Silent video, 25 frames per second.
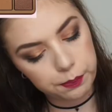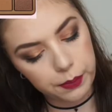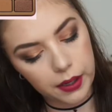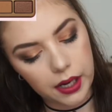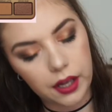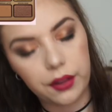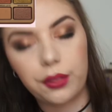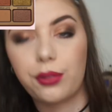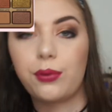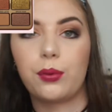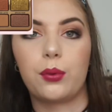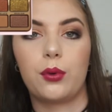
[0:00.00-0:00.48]

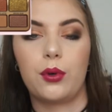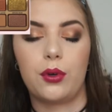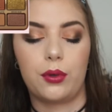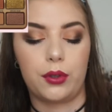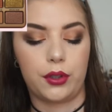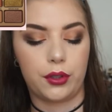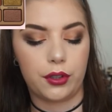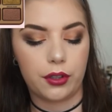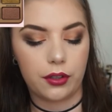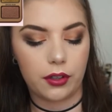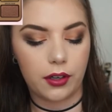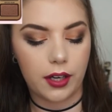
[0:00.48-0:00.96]

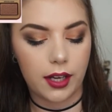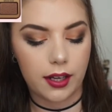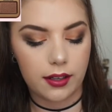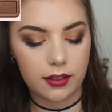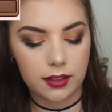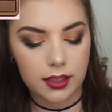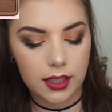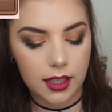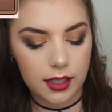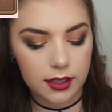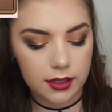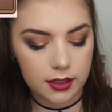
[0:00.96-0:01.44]
Bathwater
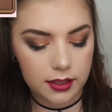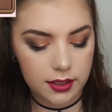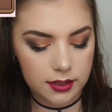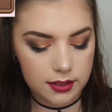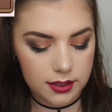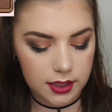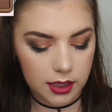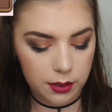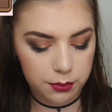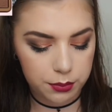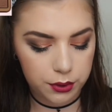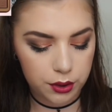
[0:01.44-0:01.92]
and that
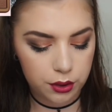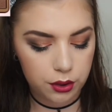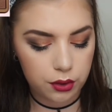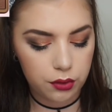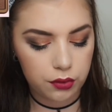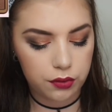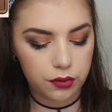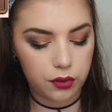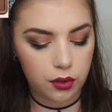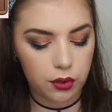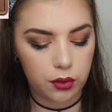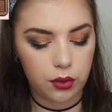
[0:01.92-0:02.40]
is a
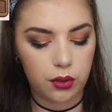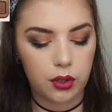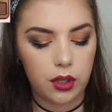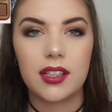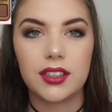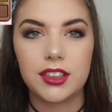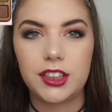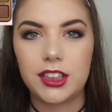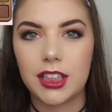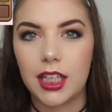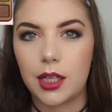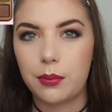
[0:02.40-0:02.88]
beautiful
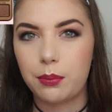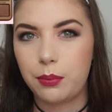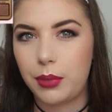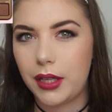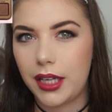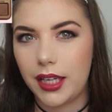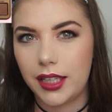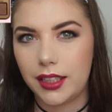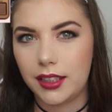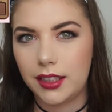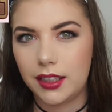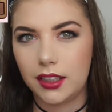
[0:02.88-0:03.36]

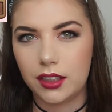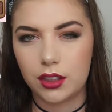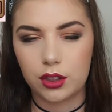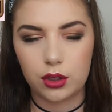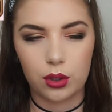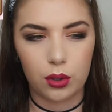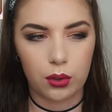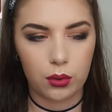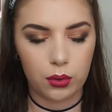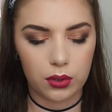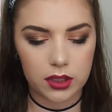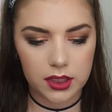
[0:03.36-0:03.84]
champagne
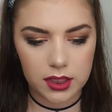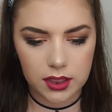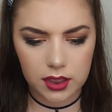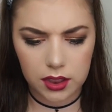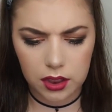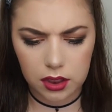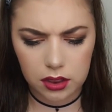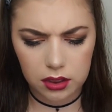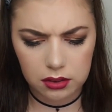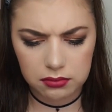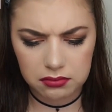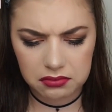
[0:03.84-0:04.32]

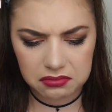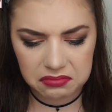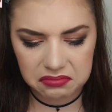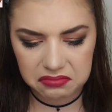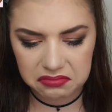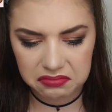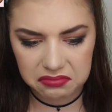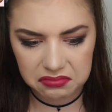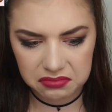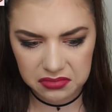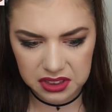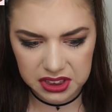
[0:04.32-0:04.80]
goldy
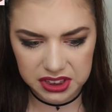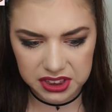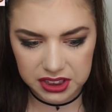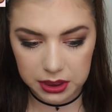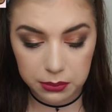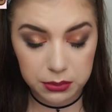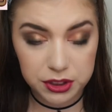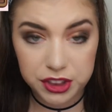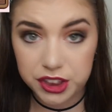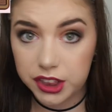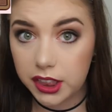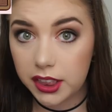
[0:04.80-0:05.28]

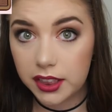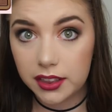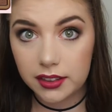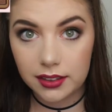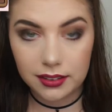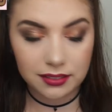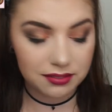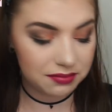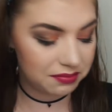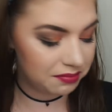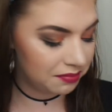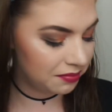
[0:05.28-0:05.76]
shimmer shade
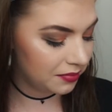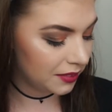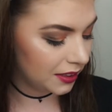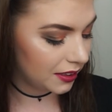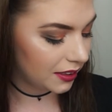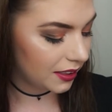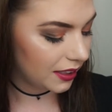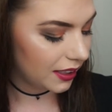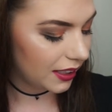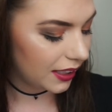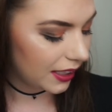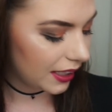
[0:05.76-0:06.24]

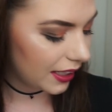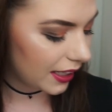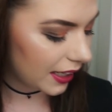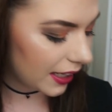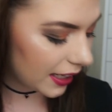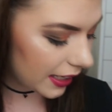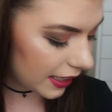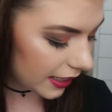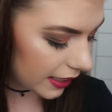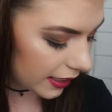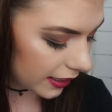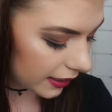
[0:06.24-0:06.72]

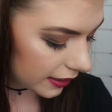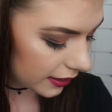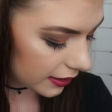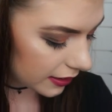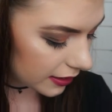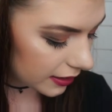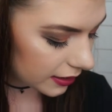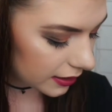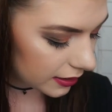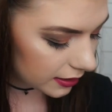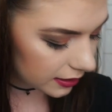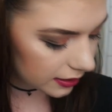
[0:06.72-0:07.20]
and